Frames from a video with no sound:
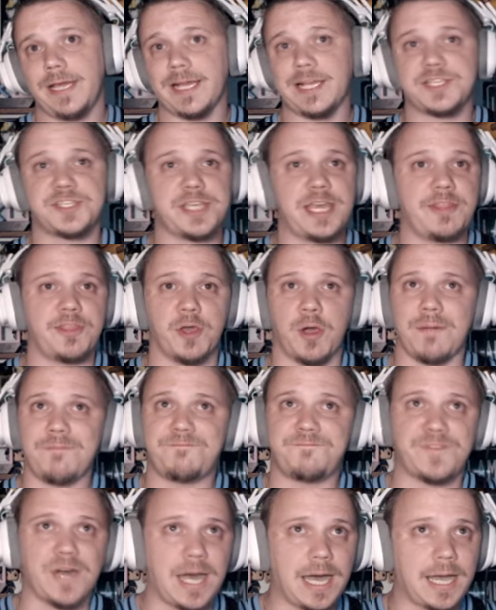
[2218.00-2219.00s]
Like I said, though, I'm
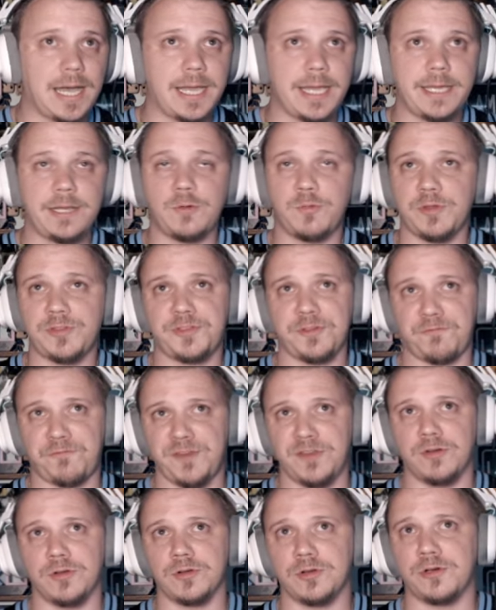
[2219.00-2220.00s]
fine with the
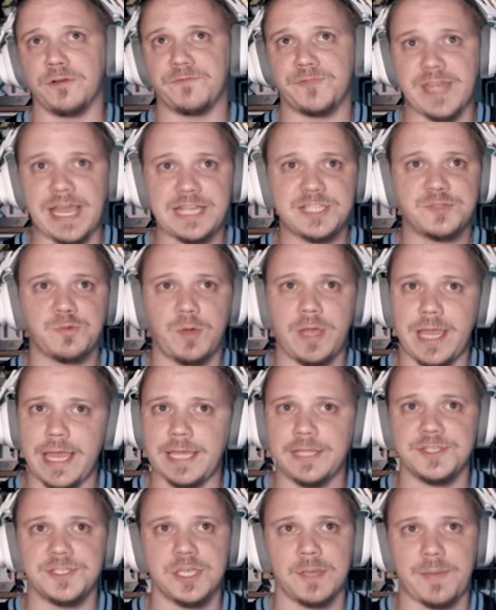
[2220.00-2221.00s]
field goal. If that's what
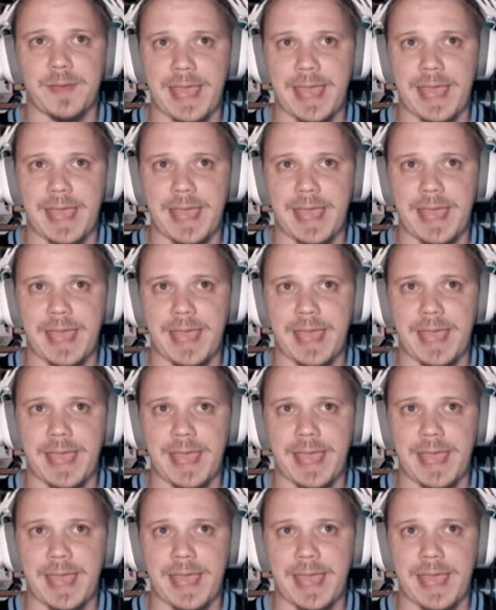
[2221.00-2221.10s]
ends up